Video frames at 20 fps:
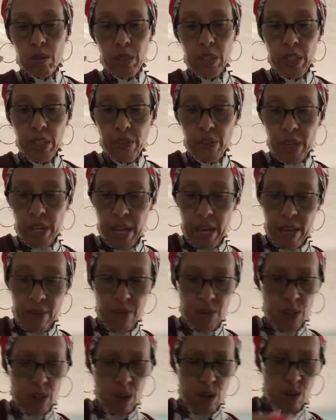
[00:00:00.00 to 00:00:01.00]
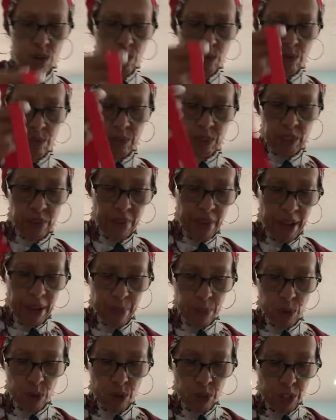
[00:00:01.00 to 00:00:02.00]
a year and a half ago's
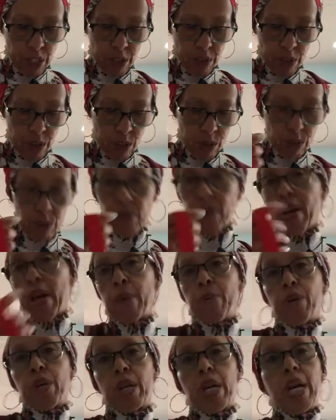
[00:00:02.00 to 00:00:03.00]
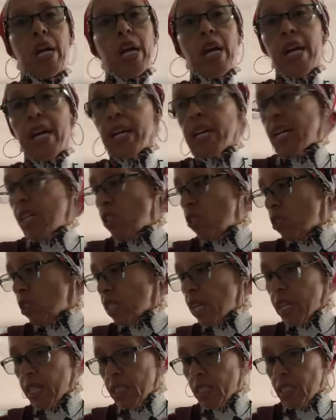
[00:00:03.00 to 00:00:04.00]
fabric, or a year ago's fabric, and I just
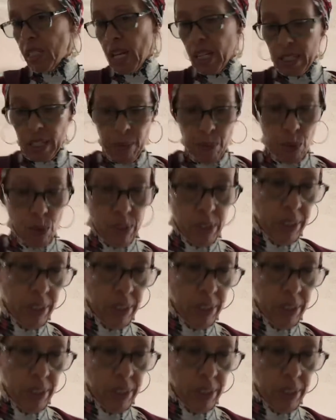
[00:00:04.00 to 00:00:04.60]
kind of stocked up on